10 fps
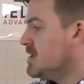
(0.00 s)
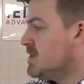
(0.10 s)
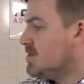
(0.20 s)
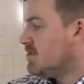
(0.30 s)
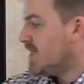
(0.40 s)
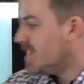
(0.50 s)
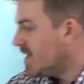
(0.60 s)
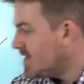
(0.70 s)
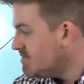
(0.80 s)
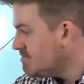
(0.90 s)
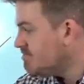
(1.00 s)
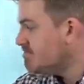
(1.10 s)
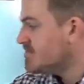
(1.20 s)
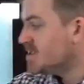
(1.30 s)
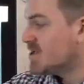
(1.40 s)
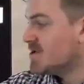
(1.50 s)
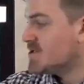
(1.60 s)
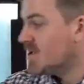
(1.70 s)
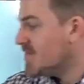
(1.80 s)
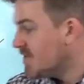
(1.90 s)
The red line
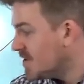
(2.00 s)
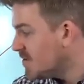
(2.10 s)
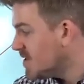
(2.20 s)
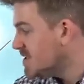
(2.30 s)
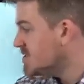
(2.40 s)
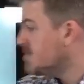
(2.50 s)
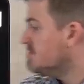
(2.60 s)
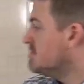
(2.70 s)
starts off the lowest